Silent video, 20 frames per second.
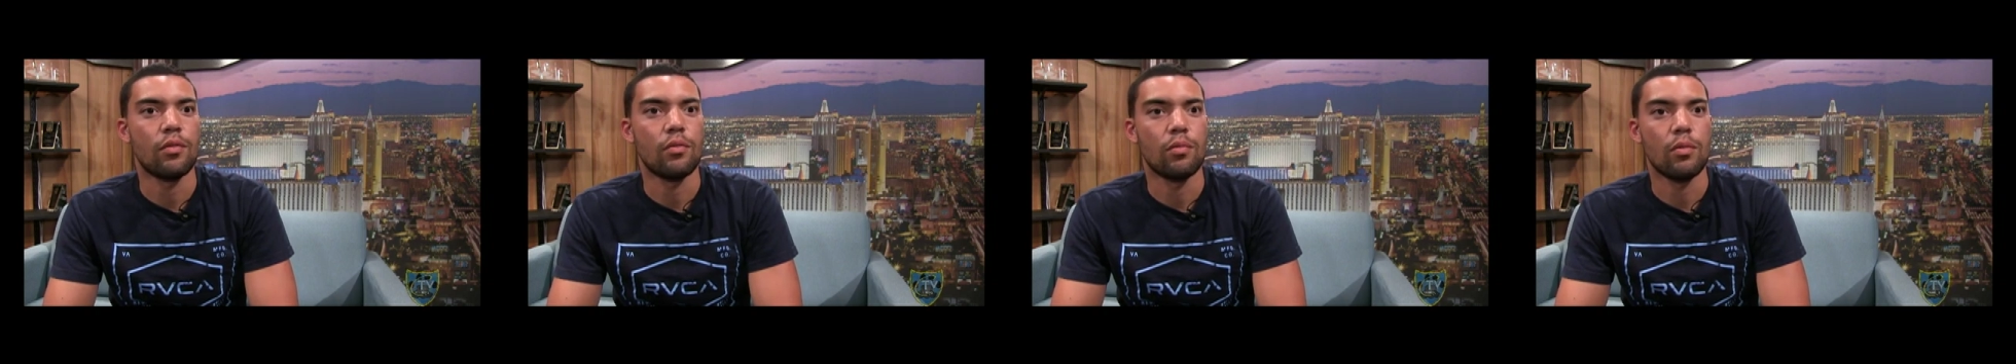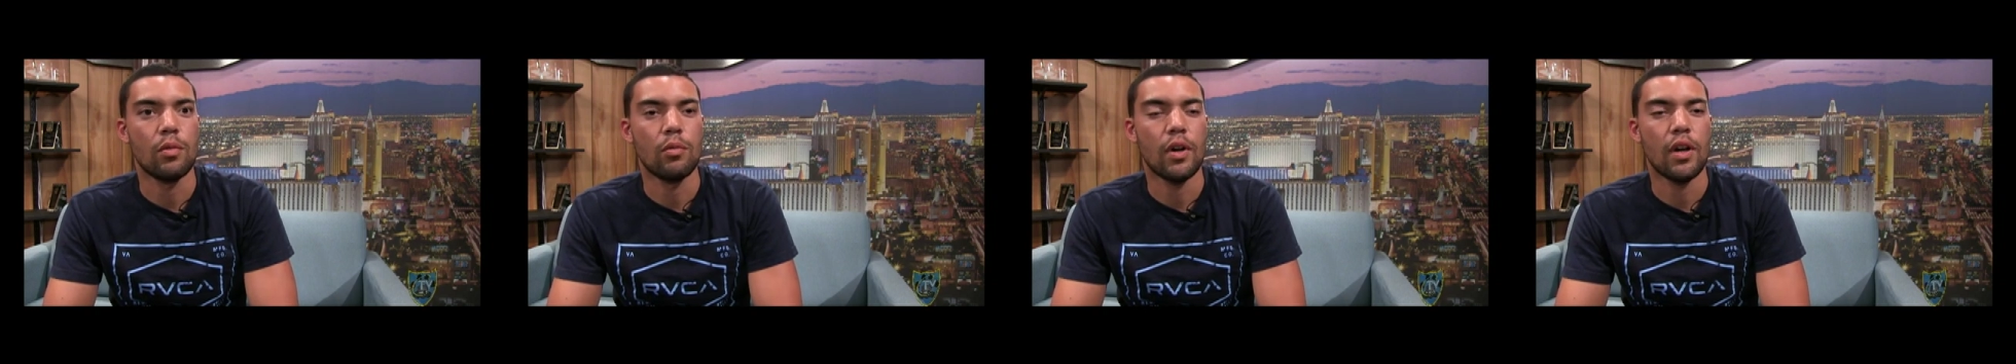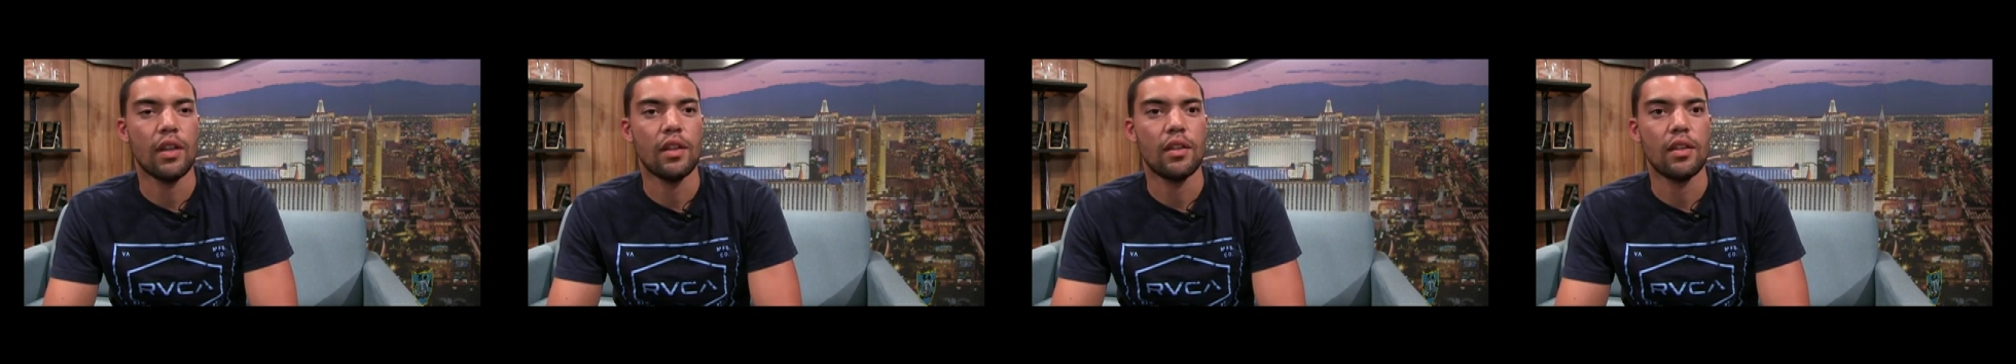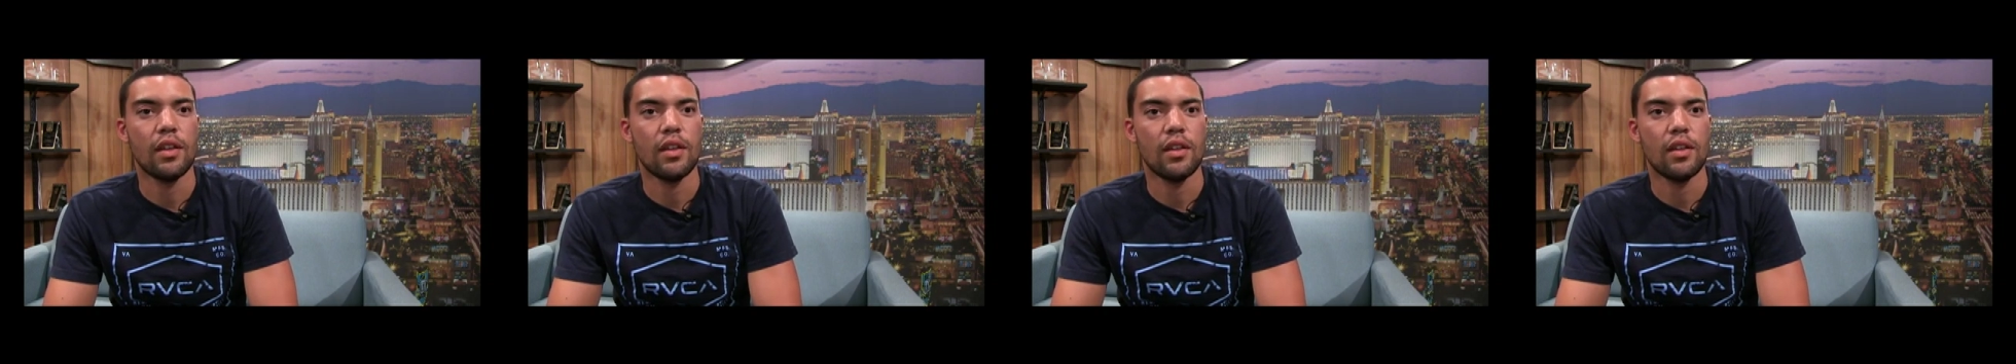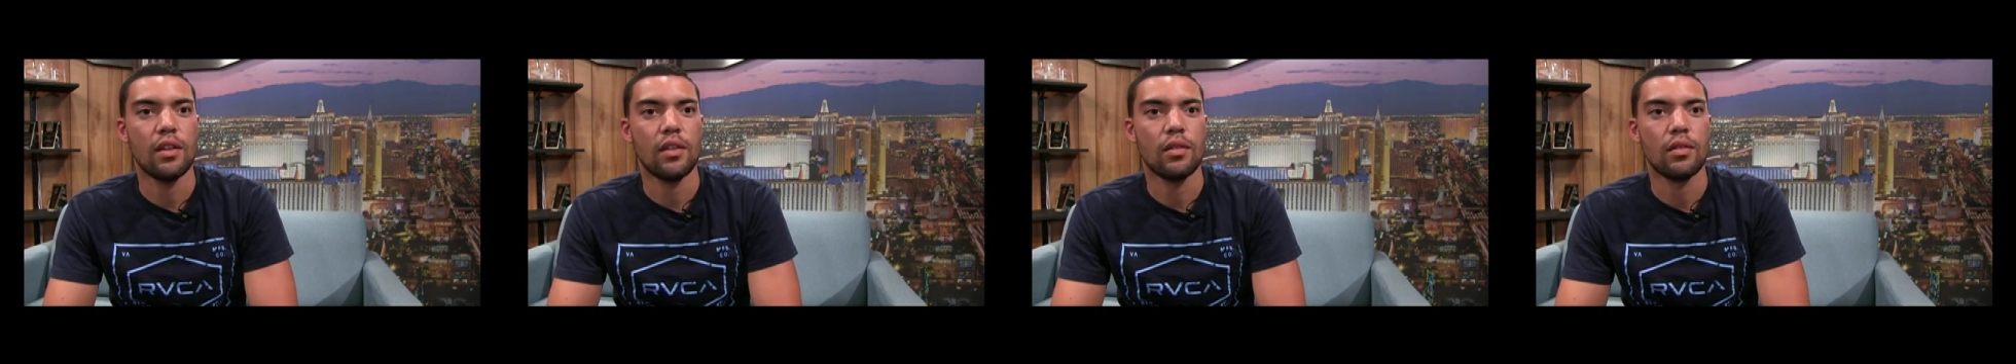And we want
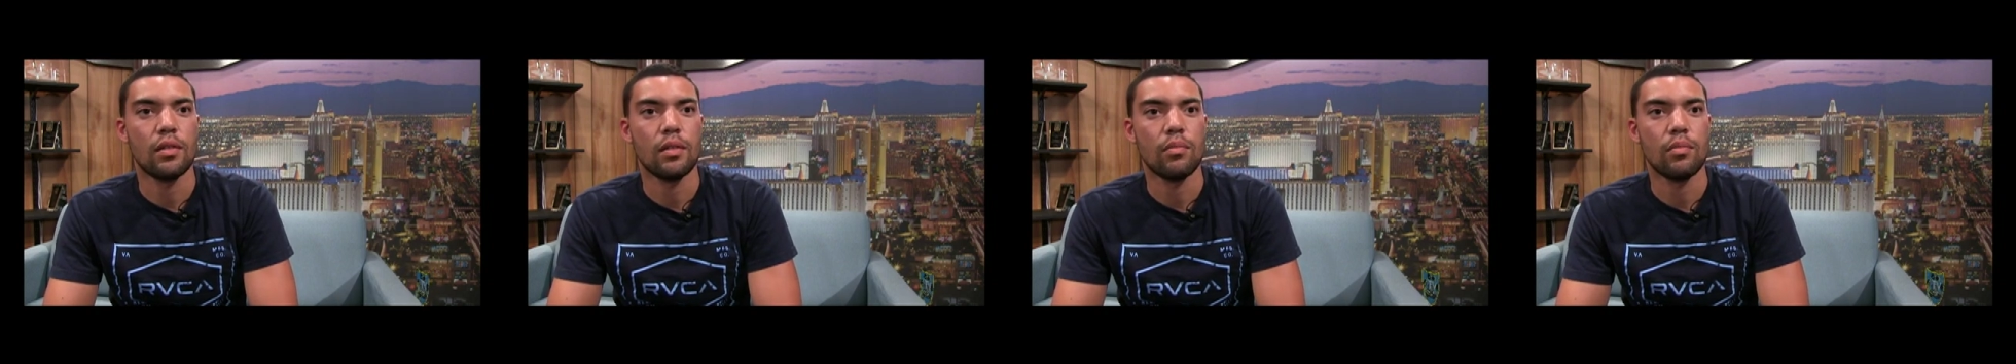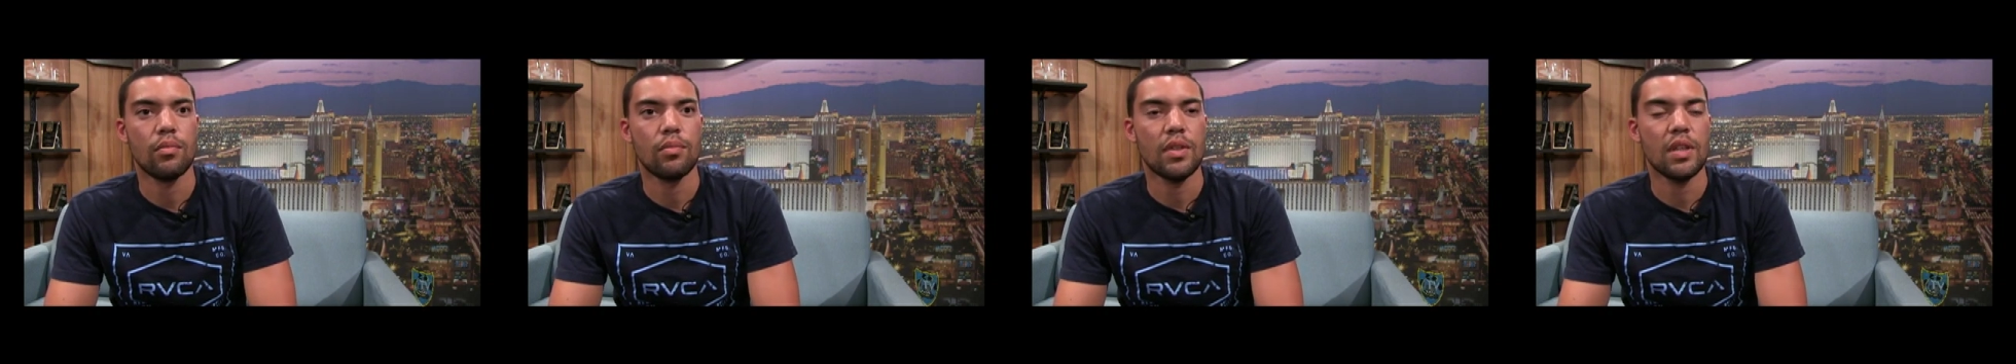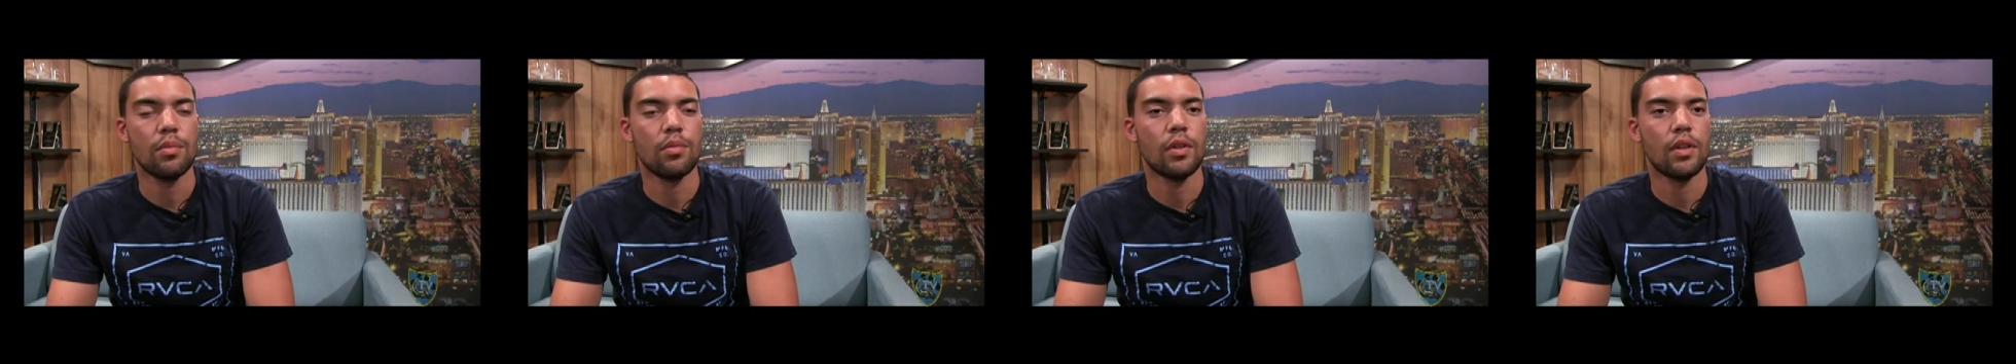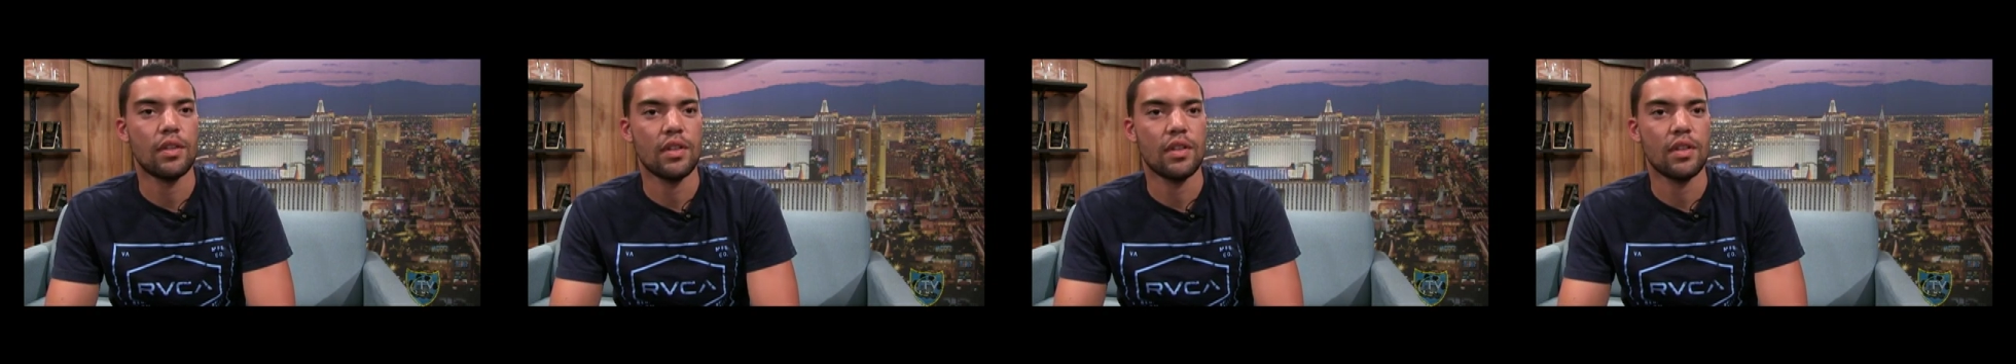the people